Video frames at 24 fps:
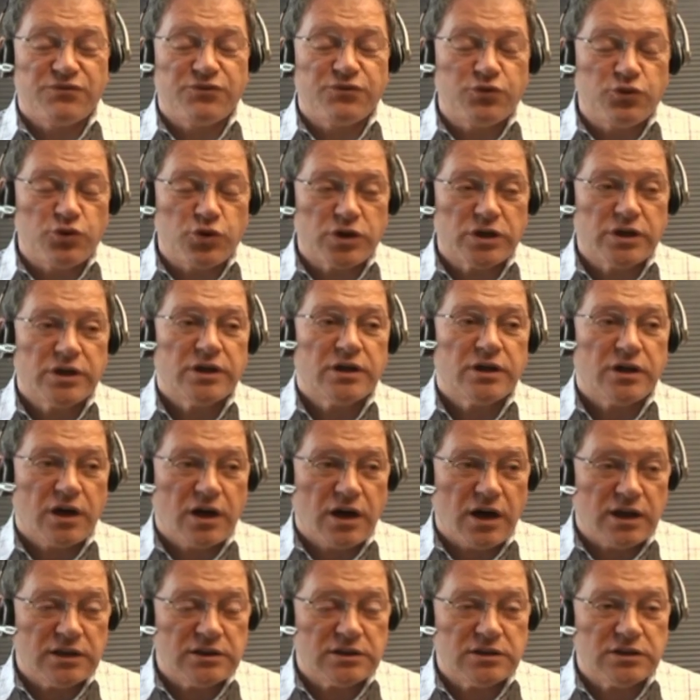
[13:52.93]

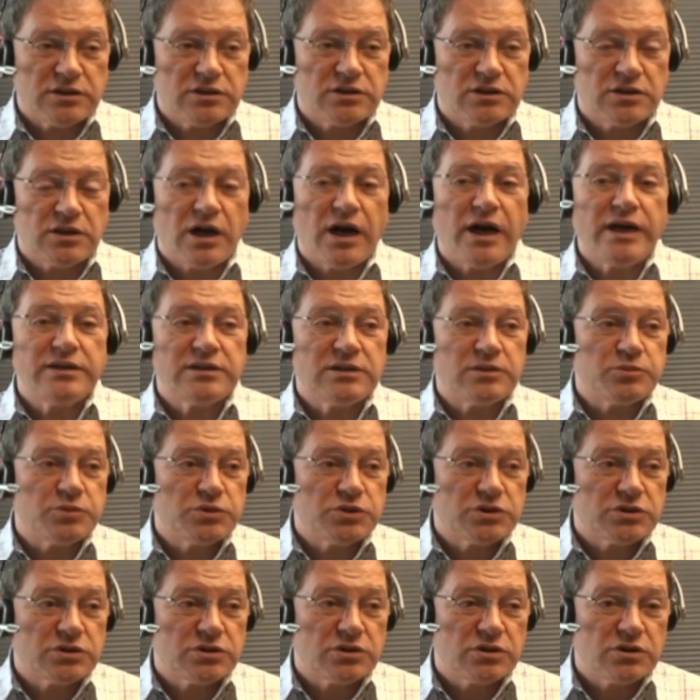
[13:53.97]
400
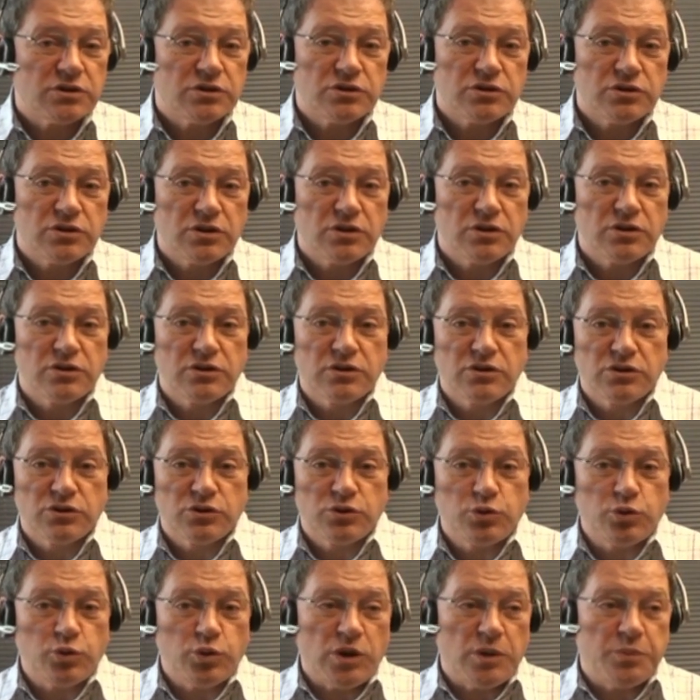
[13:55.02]
items
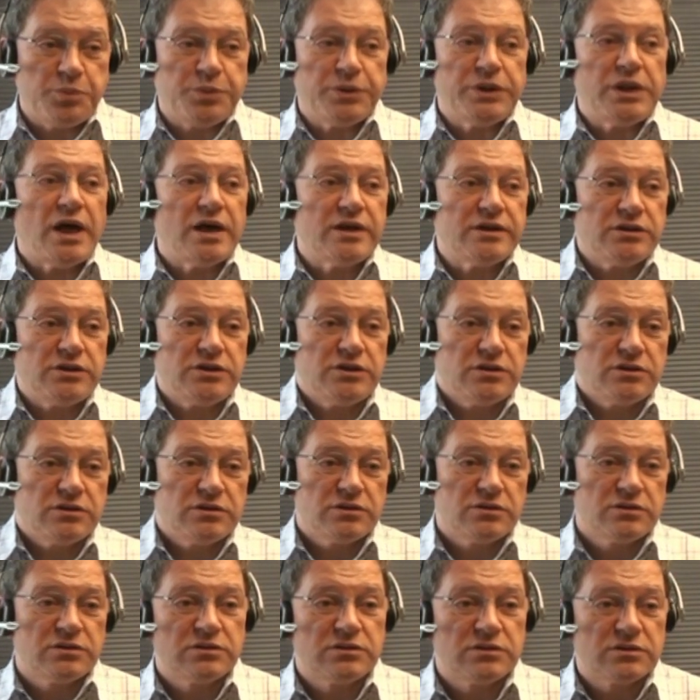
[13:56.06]
to apply
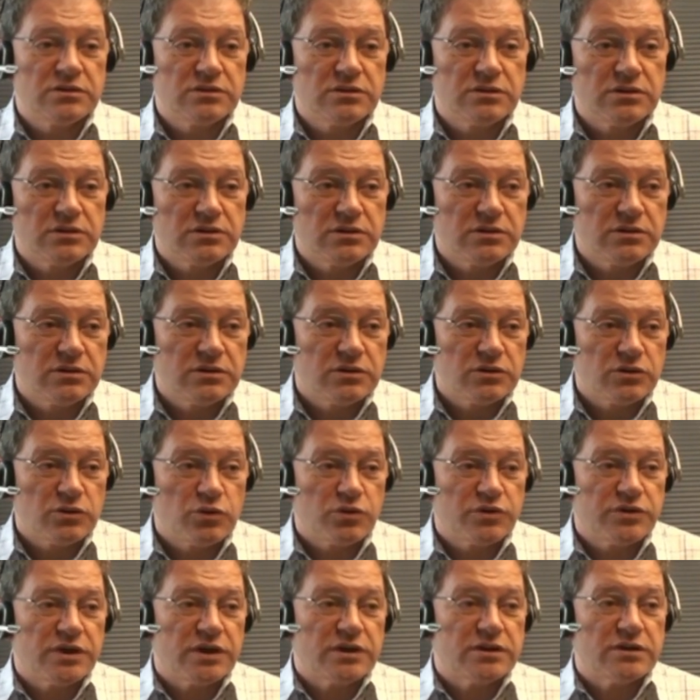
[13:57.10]

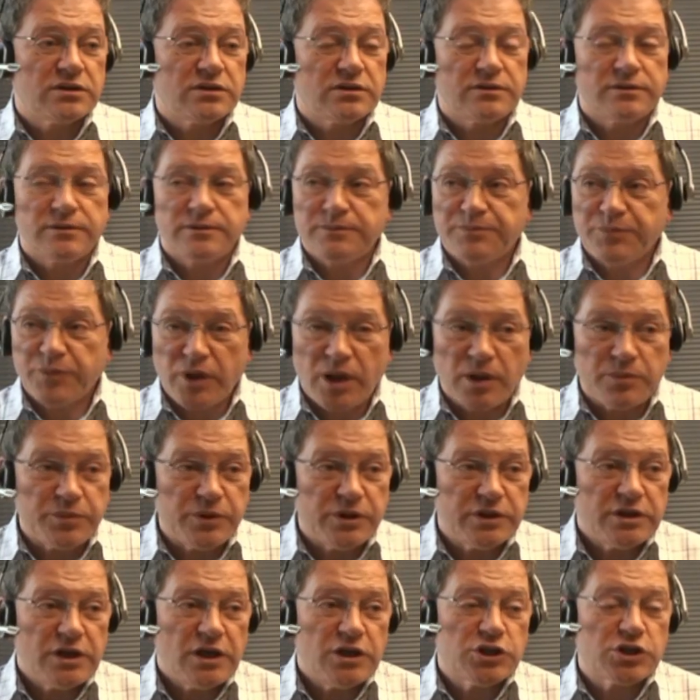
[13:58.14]
to that
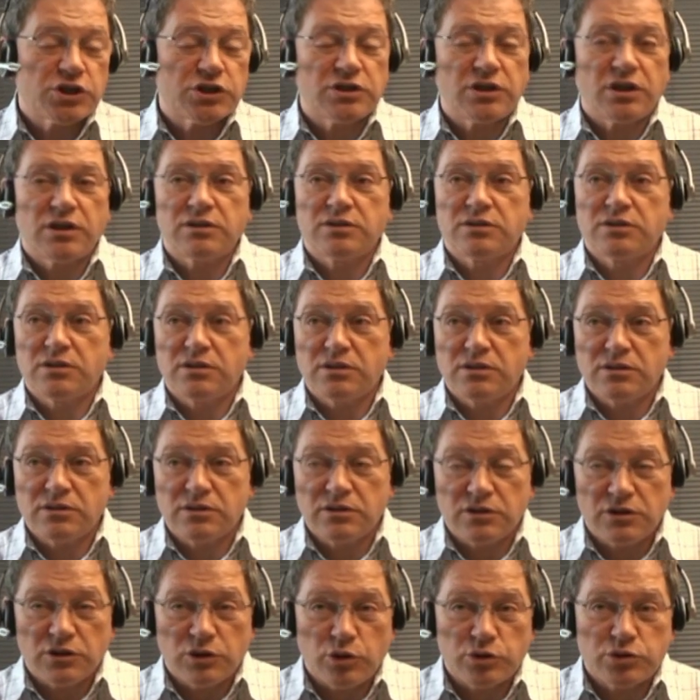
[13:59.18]
application, and
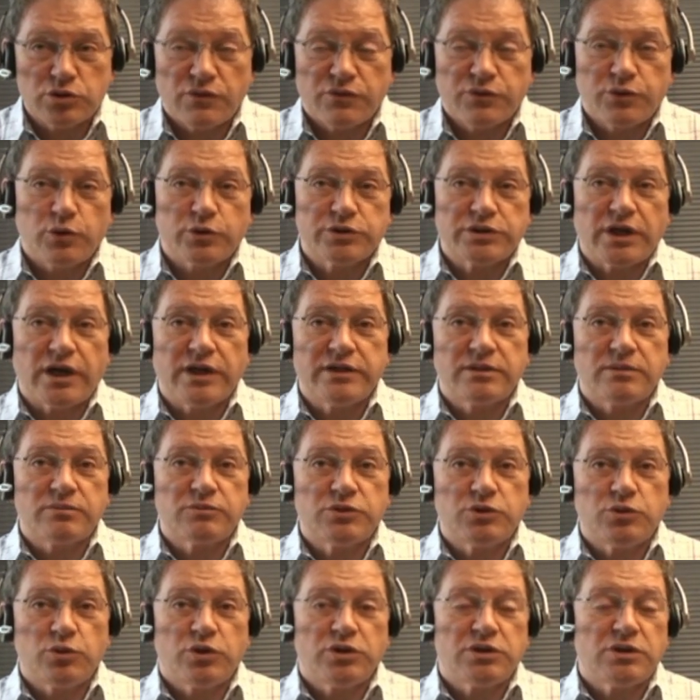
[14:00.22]
lots of those
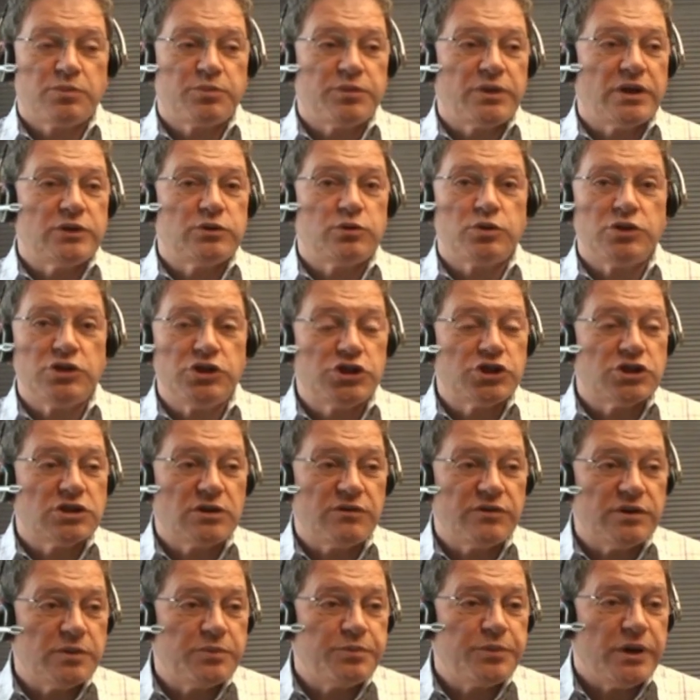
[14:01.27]
items you can apply to each
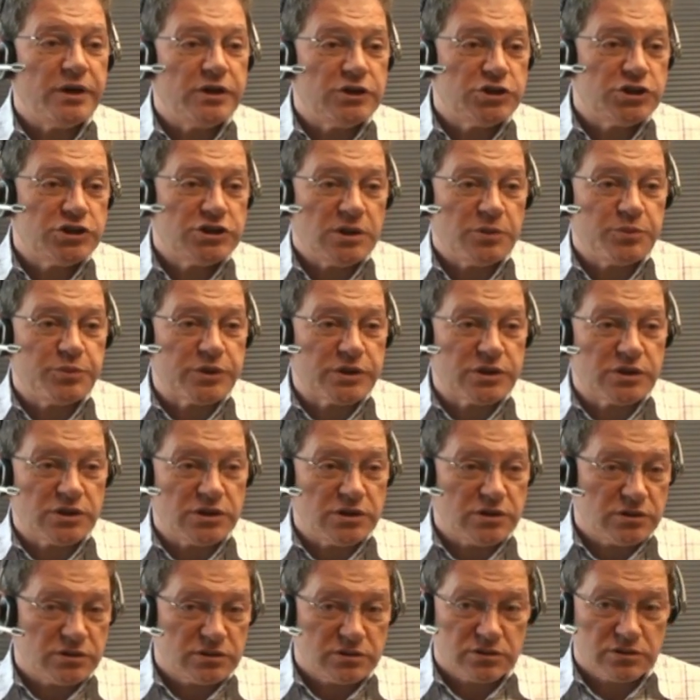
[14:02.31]
and every page
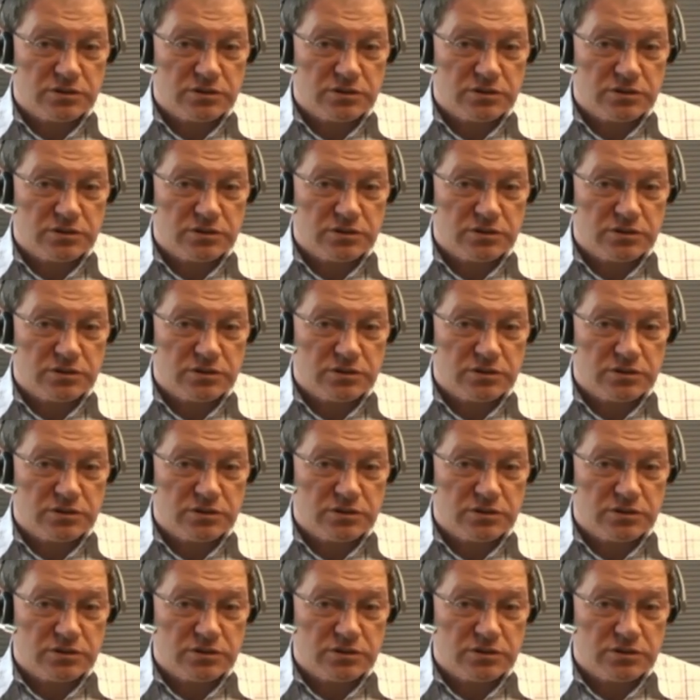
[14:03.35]
separately.